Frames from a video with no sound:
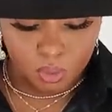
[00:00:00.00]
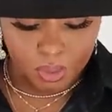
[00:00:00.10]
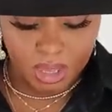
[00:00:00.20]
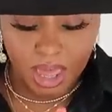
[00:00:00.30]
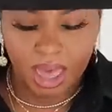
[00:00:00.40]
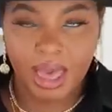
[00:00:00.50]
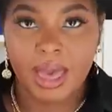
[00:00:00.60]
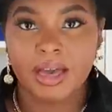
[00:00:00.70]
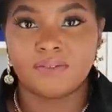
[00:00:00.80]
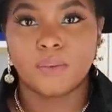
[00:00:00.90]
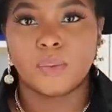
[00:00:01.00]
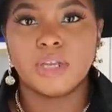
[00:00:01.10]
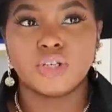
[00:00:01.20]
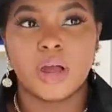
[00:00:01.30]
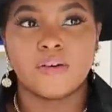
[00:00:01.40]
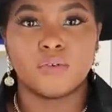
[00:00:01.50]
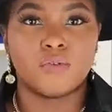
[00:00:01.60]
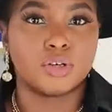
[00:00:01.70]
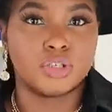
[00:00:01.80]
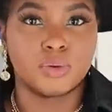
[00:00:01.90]
We travel
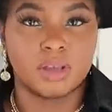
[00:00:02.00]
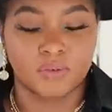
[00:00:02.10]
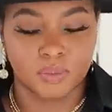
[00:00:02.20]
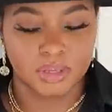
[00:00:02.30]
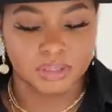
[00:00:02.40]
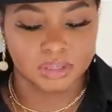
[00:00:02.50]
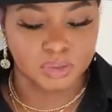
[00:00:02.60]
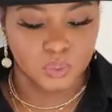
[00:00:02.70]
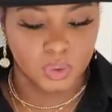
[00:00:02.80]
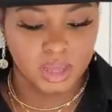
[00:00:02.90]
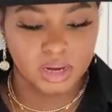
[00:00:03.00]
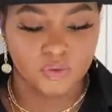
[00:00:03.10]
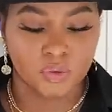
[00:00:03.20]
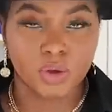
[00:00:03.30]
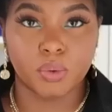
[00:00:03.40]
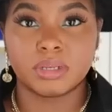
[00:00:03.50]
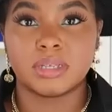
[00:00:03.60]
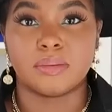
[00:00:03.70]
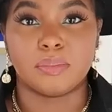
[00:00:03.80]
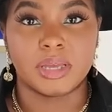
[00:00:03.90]
for two different reasons. One, if we're going
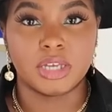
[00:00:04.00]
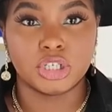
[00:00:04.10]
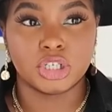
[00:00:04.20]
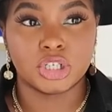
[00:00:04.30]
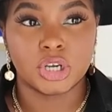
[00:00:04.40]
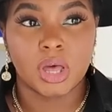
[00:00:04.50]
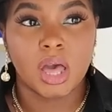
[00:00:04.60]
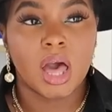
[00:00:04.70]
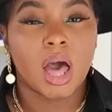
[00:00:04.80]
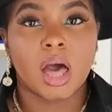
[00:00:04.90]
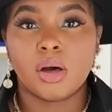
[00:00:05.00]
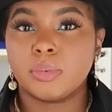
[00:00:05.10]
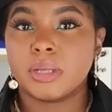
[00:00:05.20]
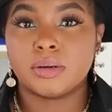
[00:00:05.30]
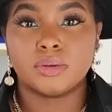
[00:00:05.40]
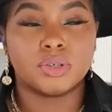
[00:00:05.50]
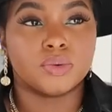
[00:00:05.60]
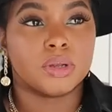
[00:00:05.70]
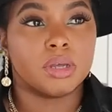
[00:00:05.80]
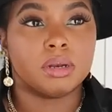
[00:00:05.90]
to the beach, I don't plan on
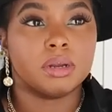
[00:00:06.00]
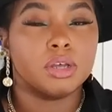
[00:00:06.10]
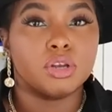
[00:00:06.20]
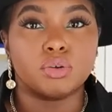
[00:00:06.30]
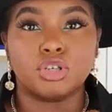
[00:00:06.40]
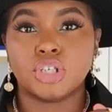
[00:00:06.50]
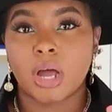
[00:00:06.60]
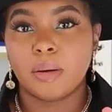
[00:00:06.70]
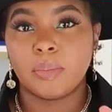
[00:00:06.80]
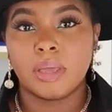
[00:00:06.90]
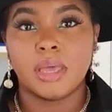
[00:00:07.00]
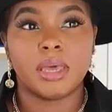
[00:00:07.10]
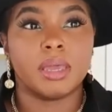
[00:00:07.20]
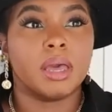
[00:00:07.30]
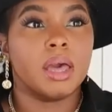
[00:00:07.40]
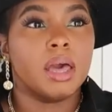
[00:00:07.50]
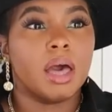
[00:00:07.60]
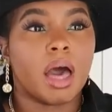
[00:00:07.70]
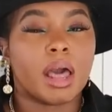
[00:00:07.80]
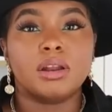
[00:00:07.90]
doing no shopping.
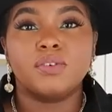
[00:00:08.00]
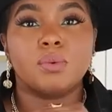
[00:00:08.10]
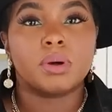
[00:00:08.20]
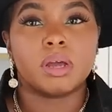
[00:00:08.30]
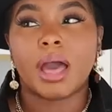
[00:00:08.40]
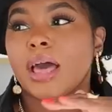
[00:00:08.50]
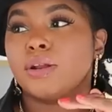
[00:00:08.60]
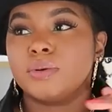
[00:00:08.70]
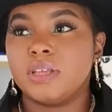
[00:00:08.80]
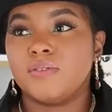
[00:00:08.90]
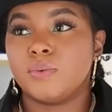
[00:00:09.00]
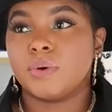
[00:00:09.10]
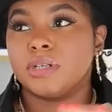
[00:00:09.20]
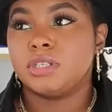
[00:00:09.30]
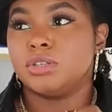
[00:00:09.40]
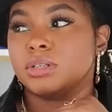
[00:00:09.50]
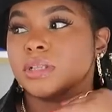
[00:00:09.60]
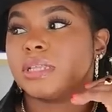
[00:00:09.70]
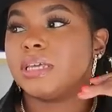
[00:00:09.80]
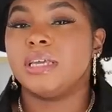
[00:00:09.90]
I don't even want to
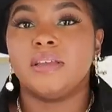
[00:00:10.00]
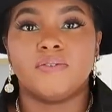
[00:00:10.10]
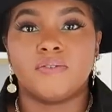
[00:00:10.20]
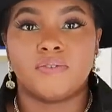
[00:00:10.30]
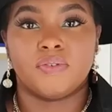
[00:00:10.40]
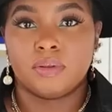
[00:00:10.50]
leave